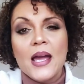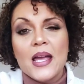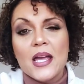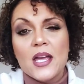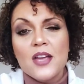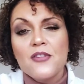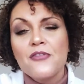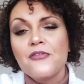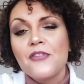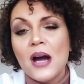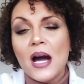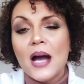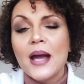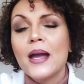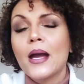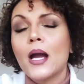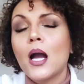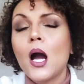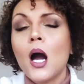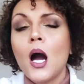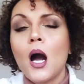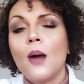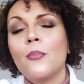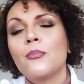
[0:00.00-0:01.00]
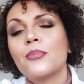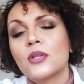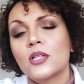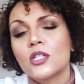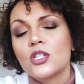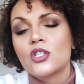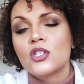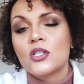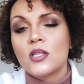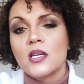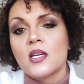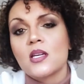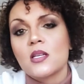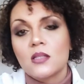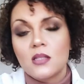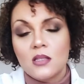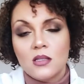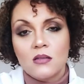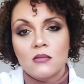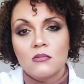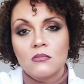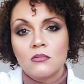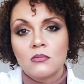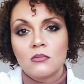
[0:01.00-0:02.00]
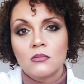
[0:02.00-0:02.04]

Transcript: if I accomplish this,